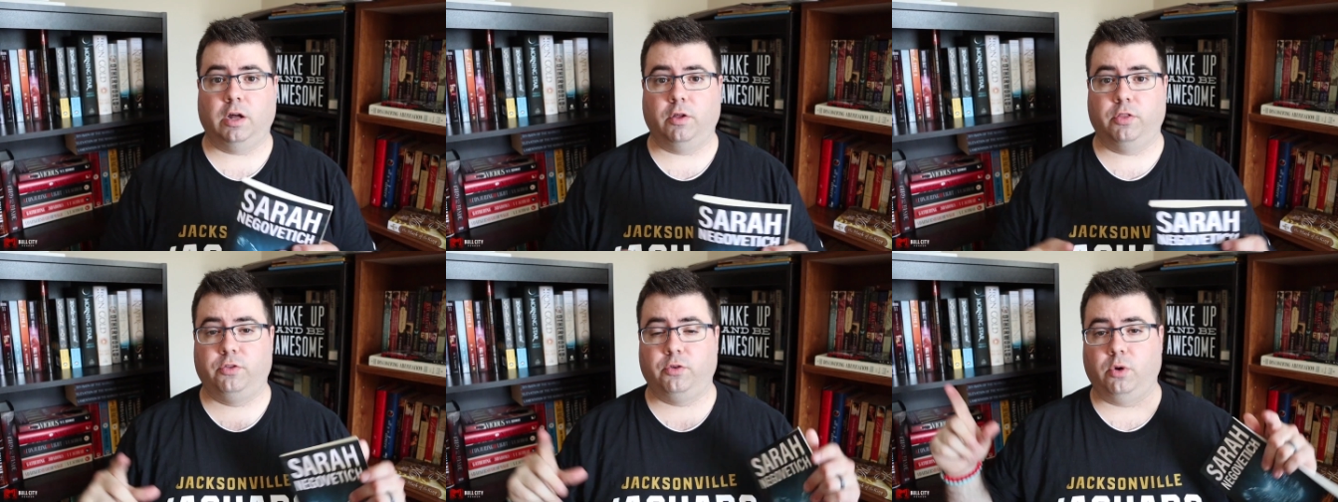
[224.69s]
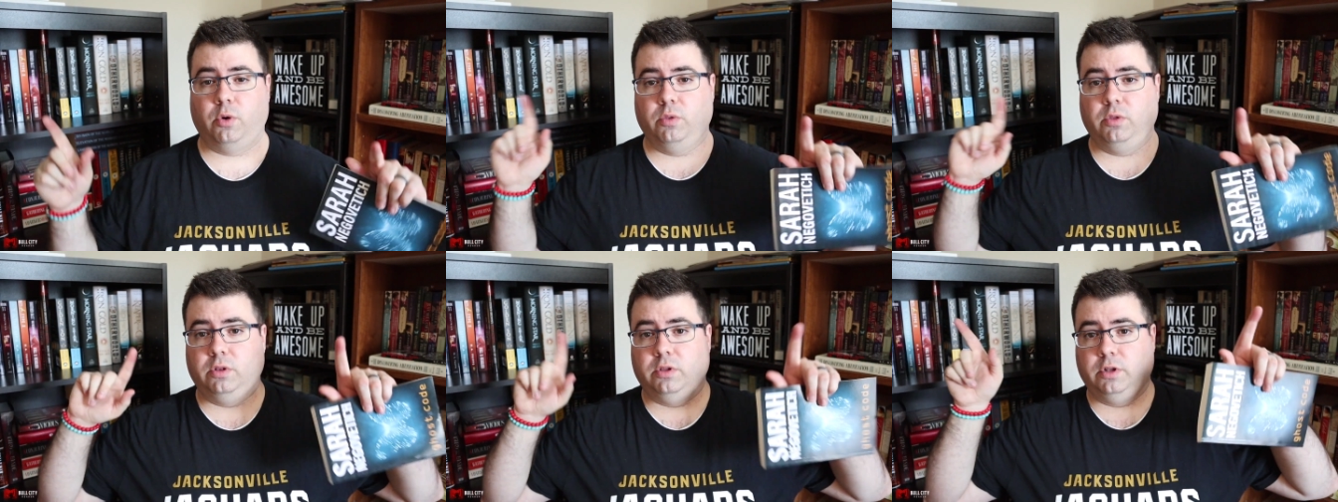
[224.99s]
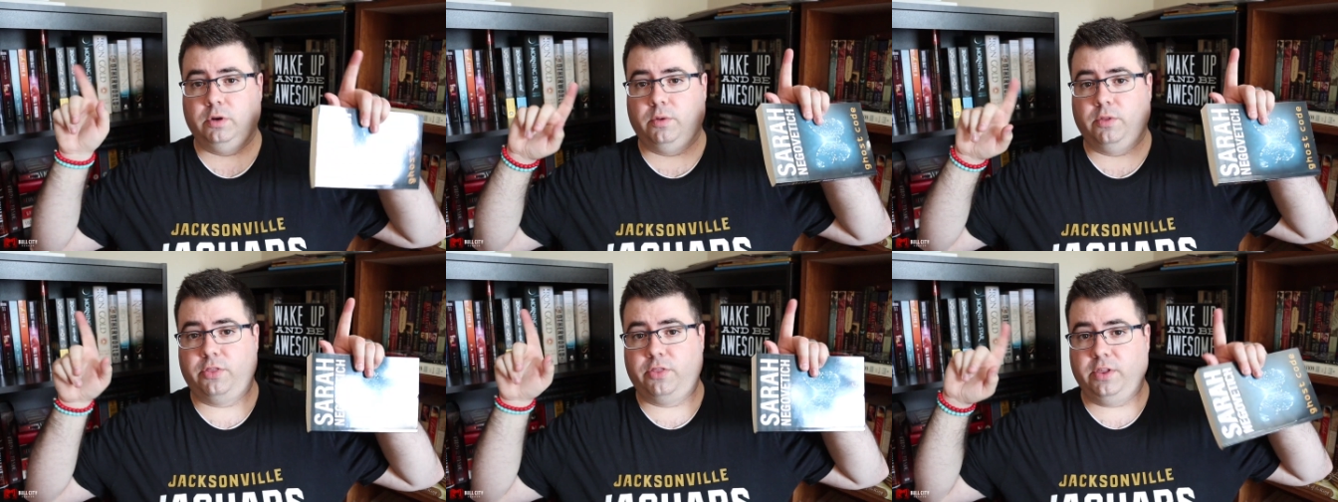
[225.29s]
I'll throw the
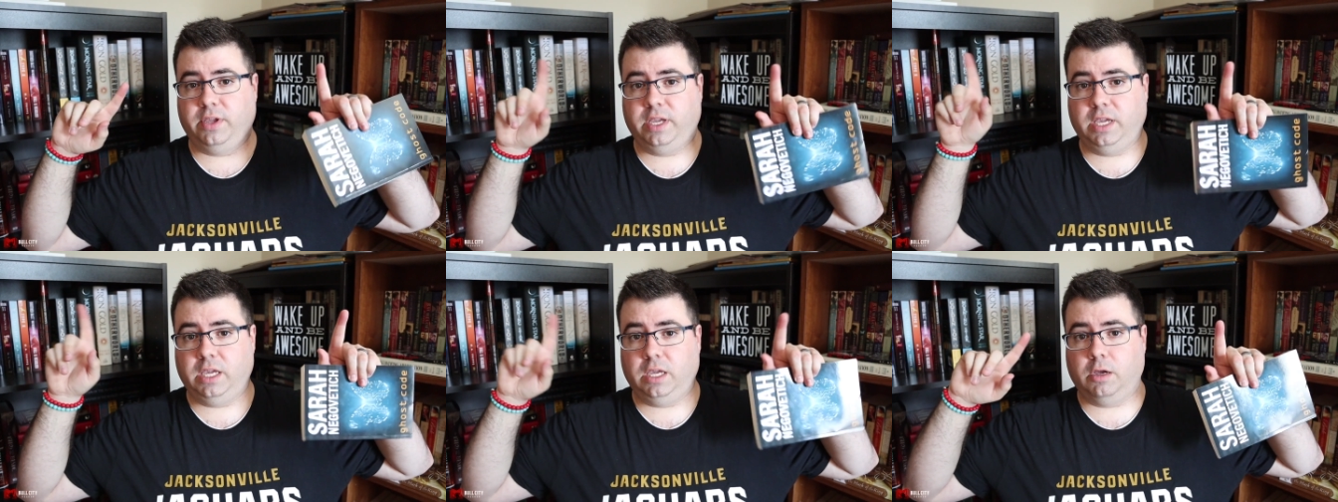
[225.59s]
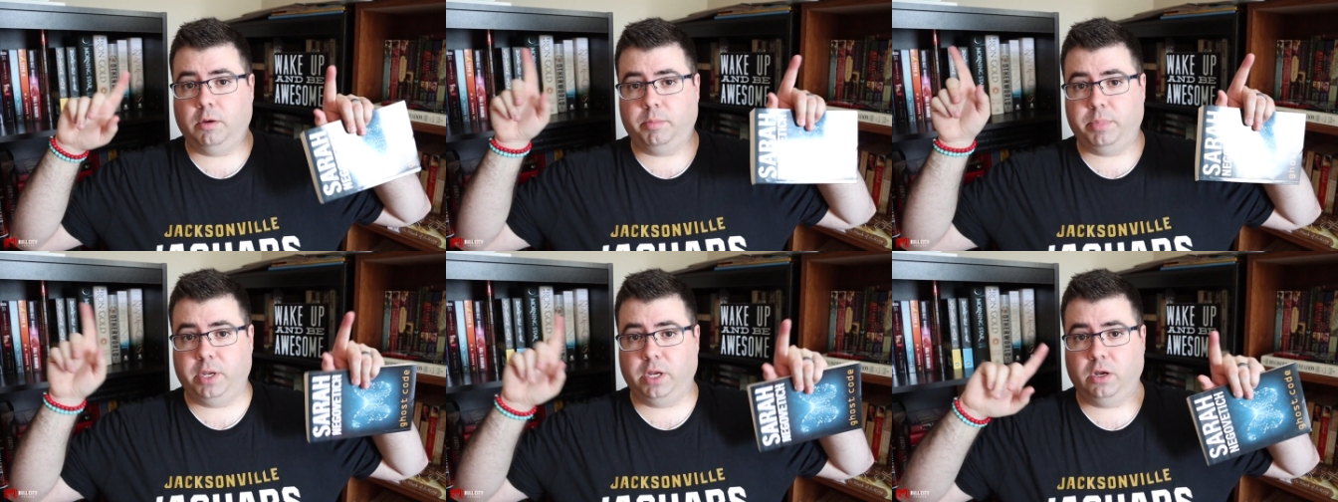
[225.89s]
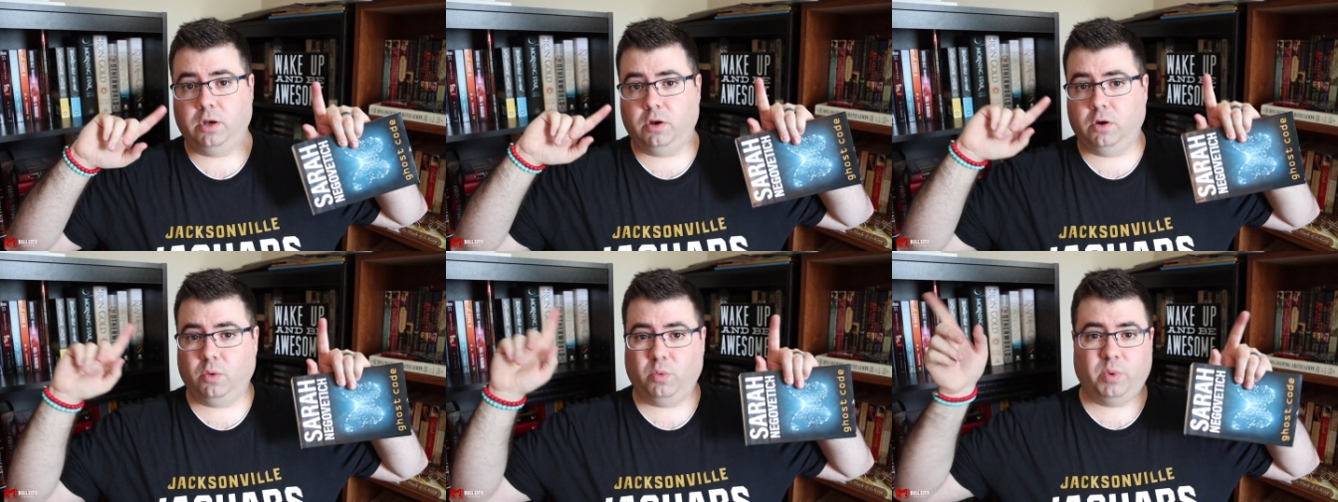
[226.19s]
little thingy up
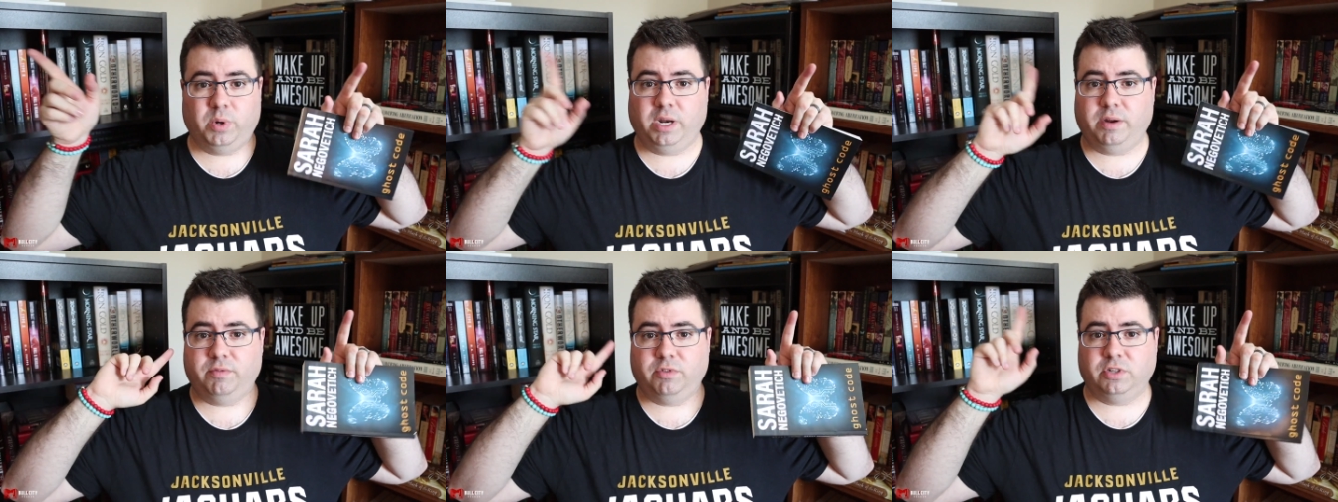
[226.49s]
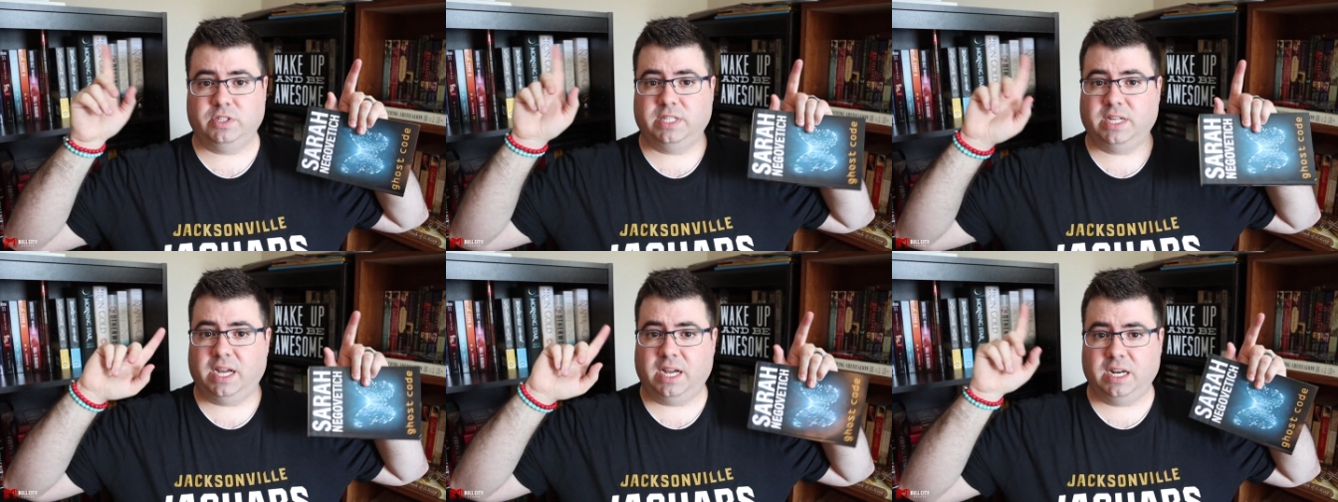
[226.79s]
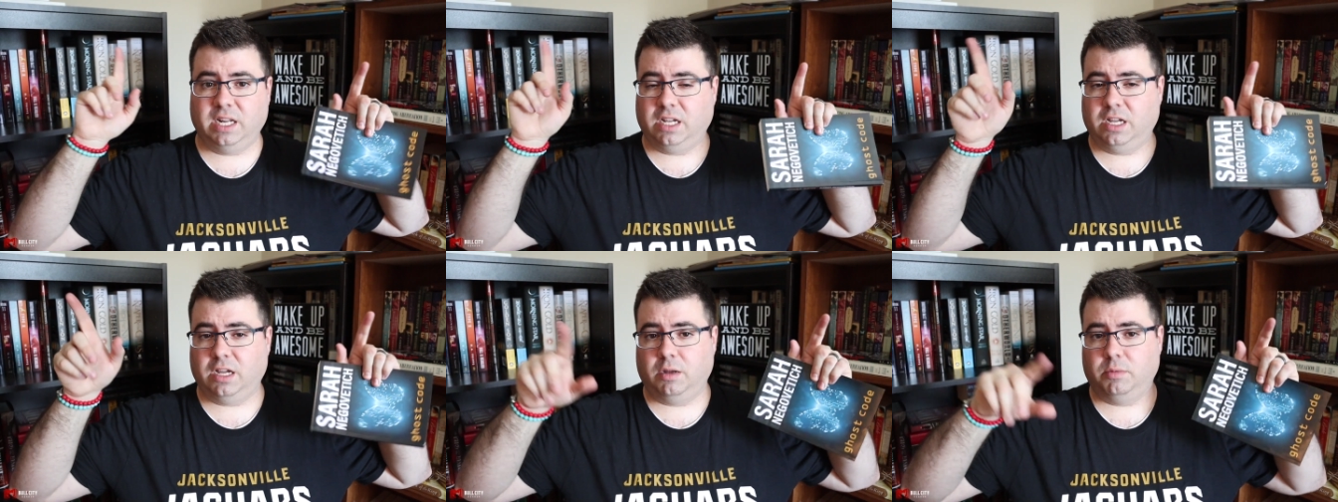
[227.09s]
here, whatever
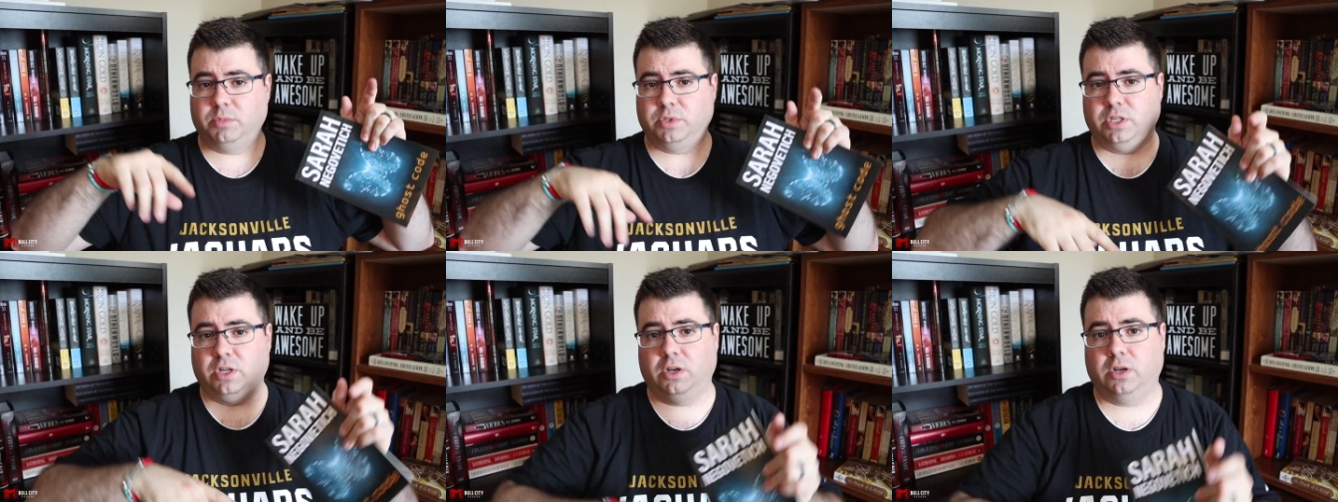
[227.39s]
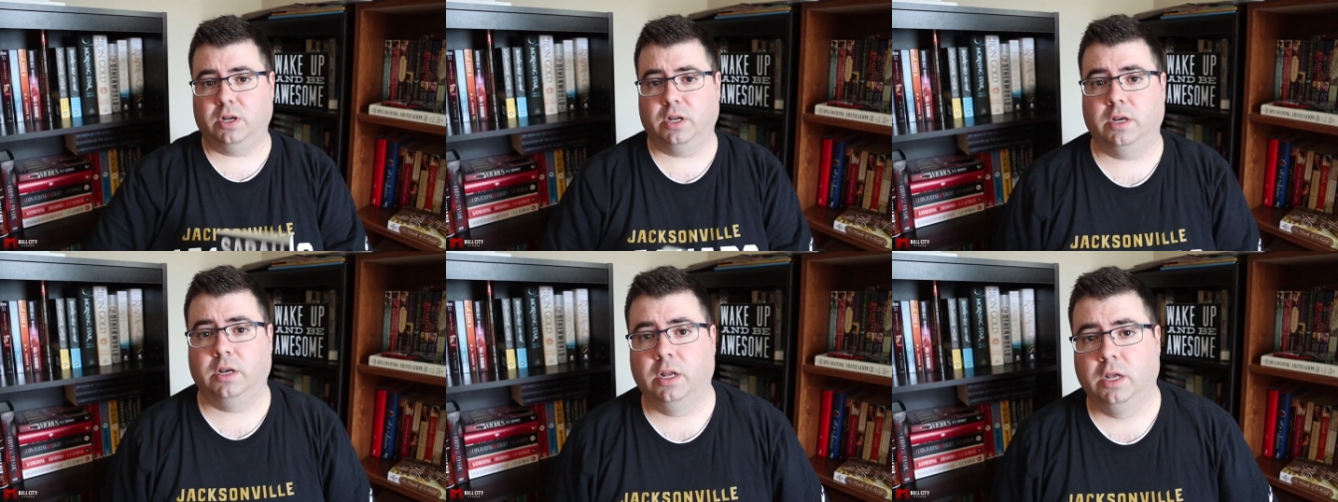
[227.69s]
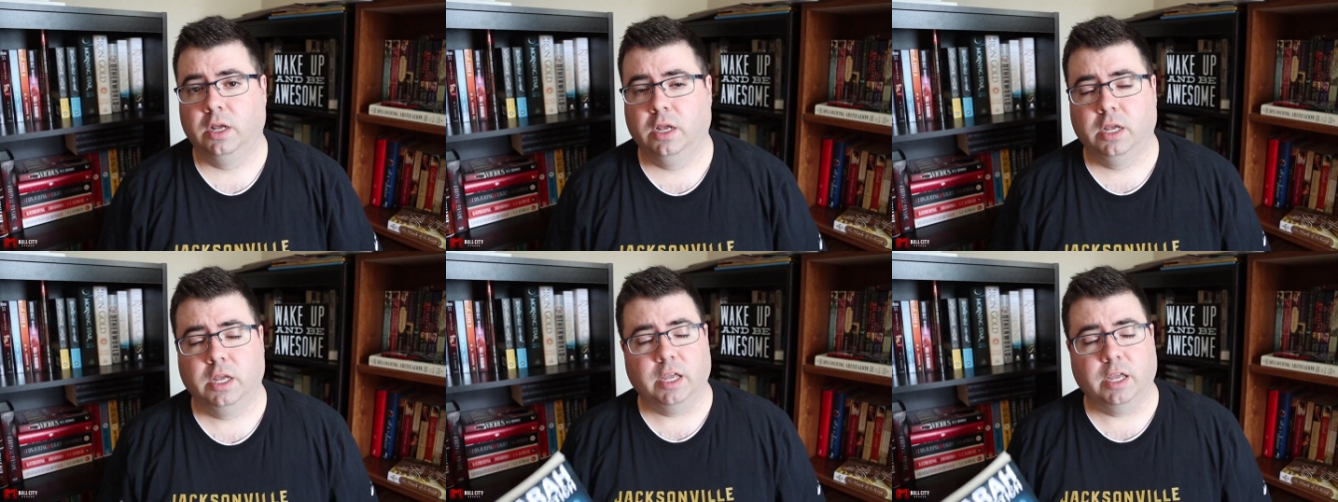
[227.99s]
side it comes on.